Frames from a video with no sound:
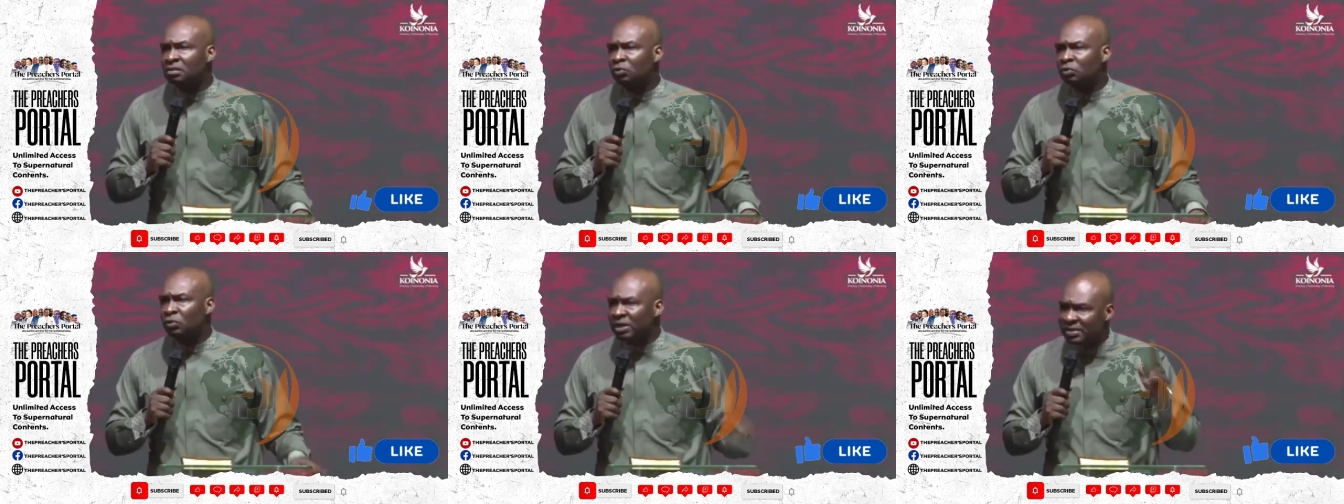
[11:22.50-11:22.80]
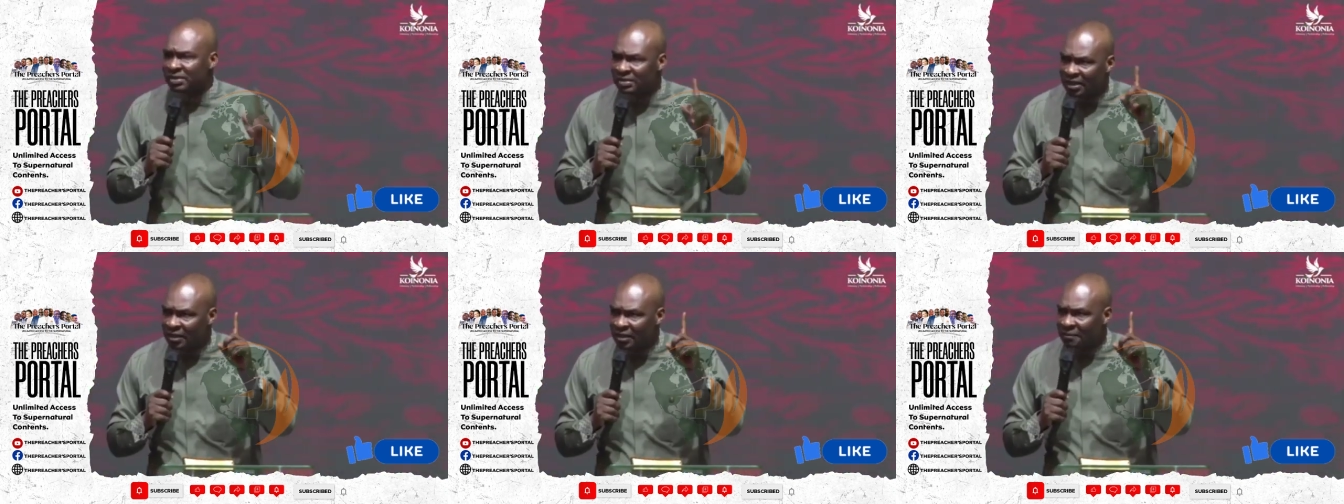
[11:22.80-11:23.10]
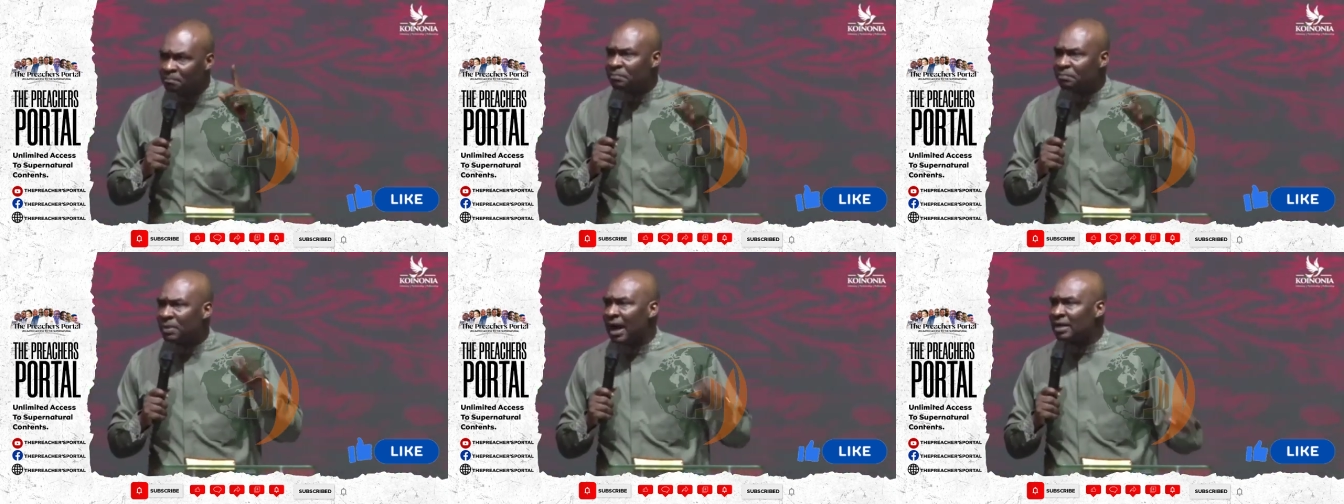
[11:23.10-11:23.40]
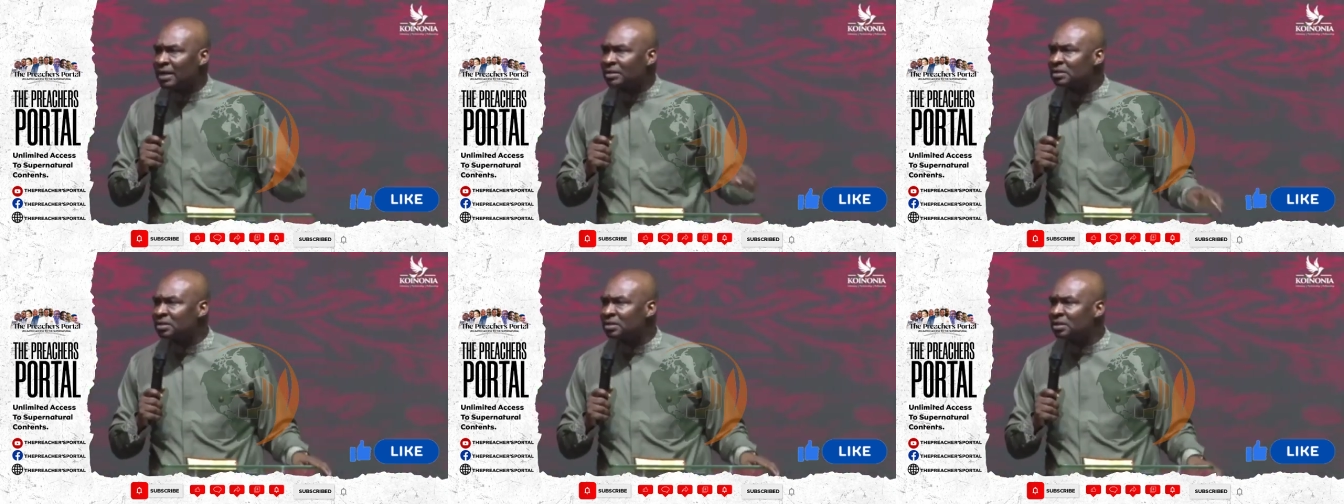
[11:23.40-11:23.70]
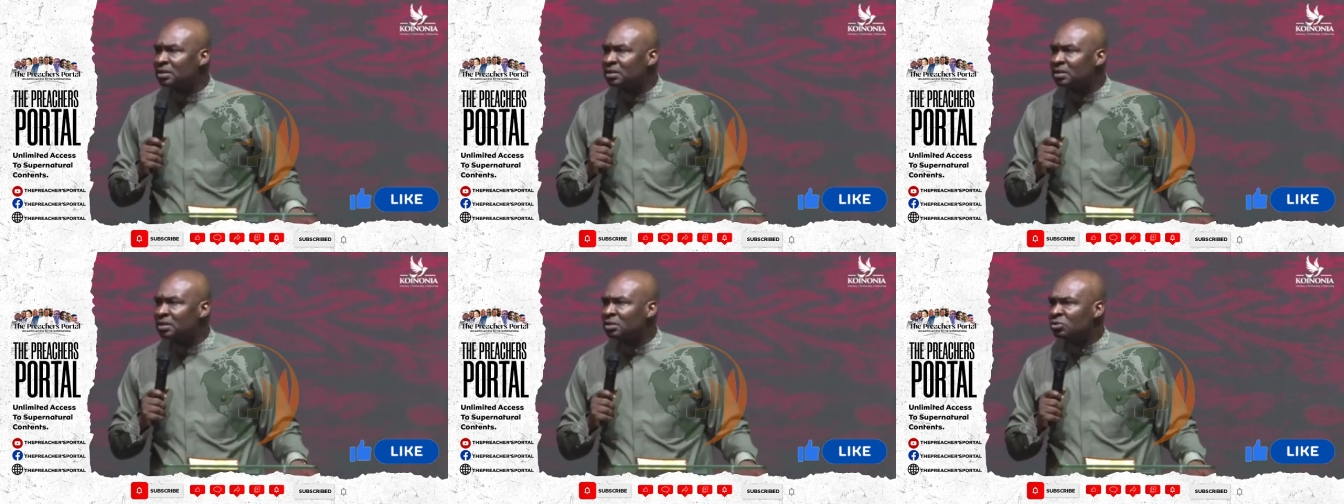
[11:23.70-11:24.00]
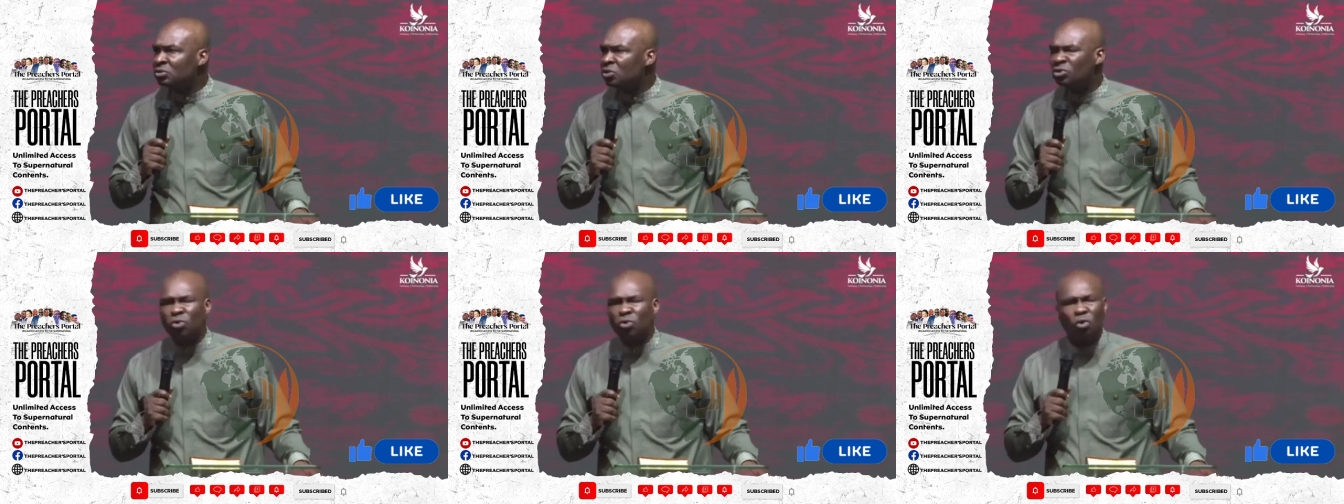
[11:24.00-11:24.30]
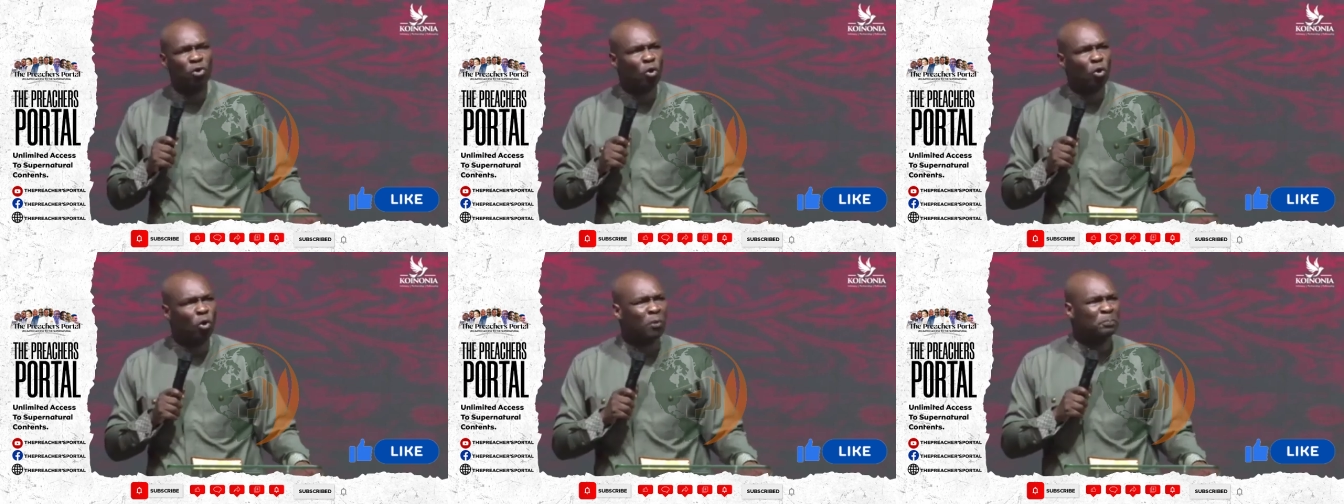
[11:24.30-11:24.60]
We see in part. So
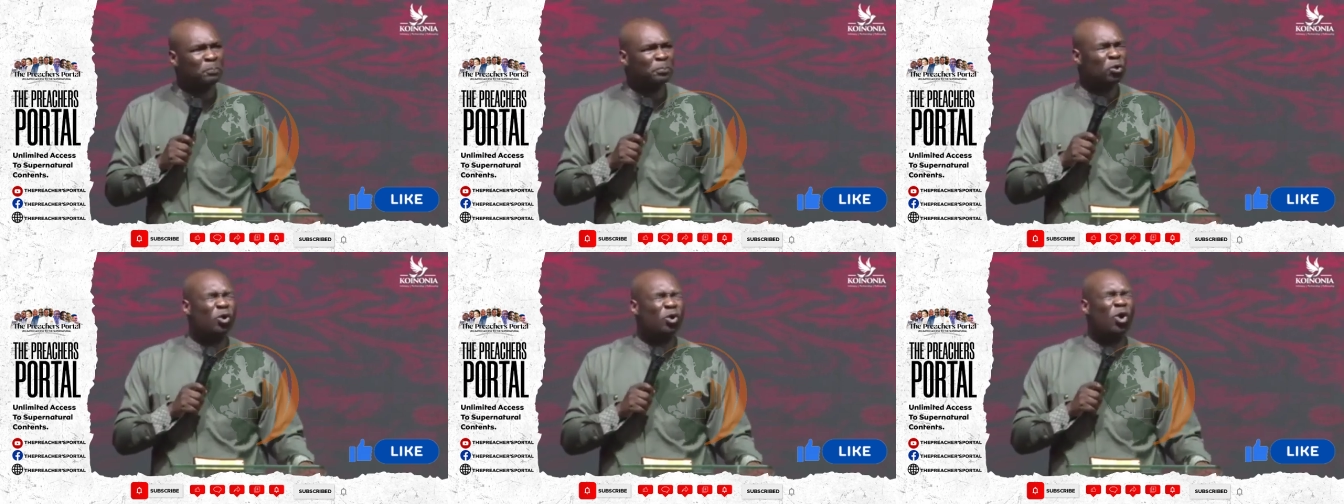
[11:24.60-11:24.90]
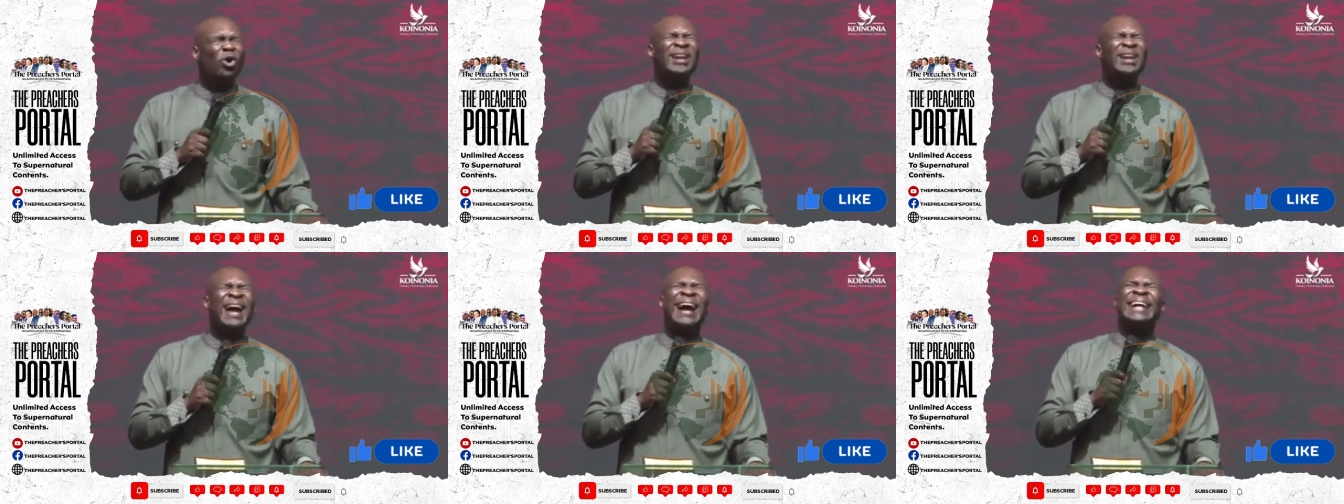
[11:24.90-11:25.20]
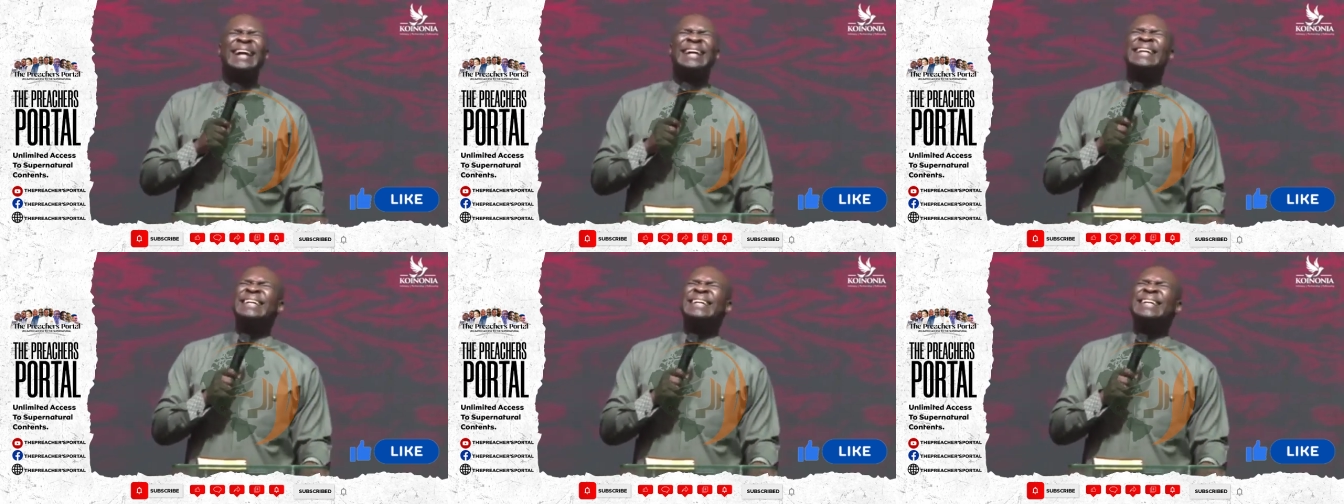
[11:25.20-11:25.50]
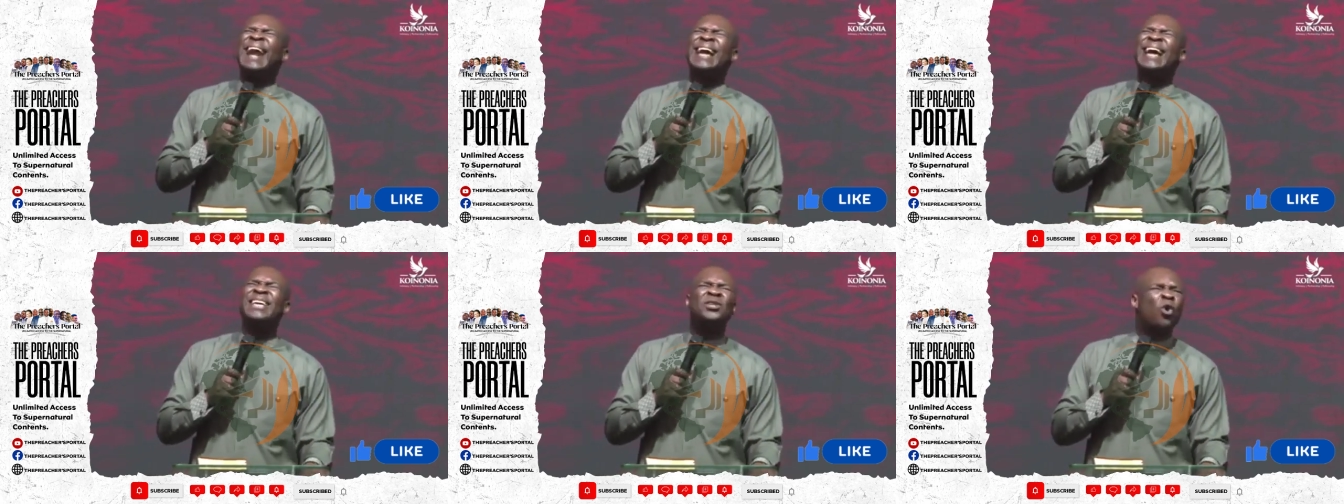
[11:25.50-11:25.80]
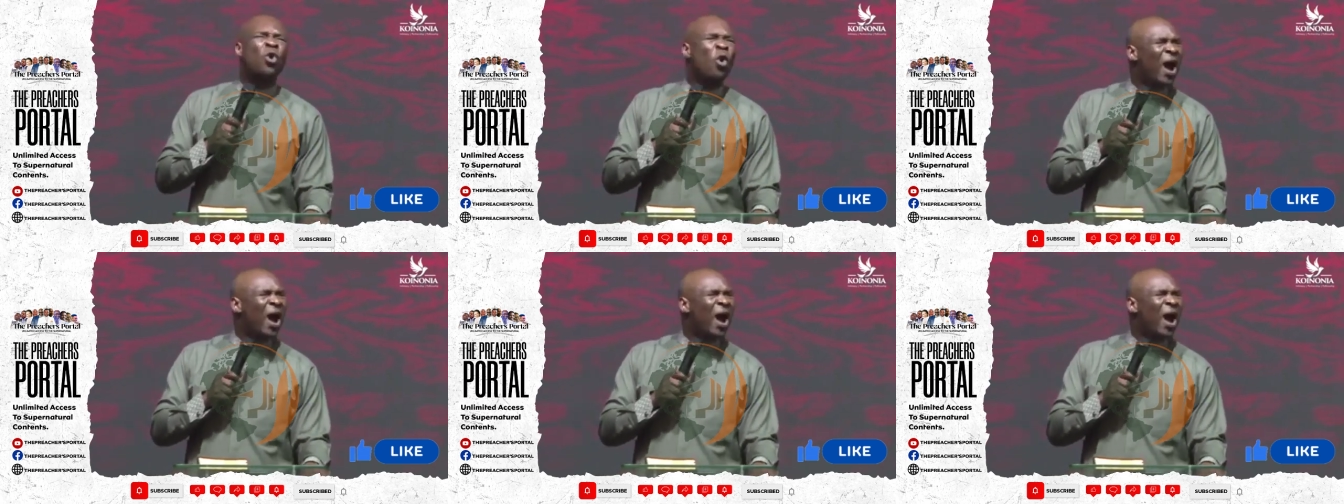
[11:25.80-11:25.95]
you go to God and cry your